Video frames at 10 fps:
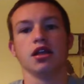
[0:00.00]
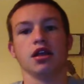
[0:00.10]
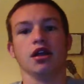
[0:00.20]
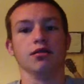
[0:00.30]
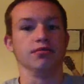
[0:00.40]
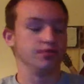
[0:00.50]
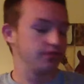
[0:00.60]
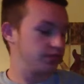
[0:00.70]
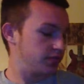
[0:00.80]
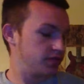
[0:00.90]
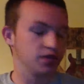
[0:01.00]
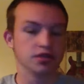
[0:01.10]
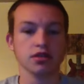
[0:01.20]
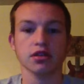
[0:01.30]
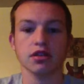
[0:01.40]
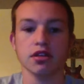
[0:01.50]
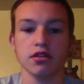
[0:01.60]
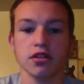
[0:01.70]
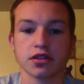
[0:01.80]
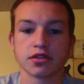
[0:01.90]
Um,
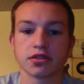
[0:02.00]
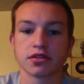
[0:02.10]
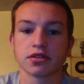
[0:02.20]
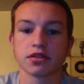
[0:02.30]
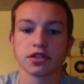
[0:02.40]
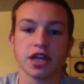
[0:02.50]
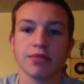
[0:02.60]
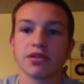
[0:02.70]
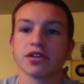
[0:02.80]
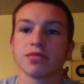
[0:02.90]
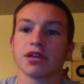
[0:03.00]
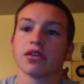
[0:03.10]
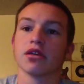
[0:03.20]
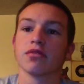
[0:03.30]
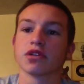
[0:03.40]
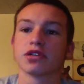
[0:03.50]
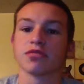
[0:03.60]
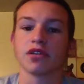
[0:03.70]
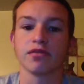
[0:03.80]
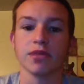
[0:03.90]
this chapter is about the
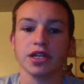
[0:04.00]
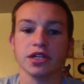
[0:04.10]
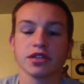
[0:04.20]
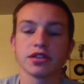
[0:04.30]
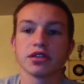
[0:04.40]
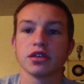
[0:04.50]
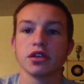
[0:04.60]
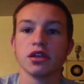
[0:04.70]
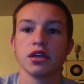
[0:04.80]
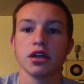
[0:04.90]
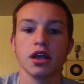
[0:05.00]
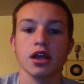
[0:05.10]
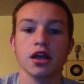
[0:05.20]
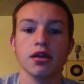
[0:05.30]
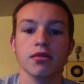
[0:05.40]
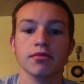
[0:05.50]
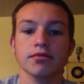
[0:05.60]
worship reformations. Um,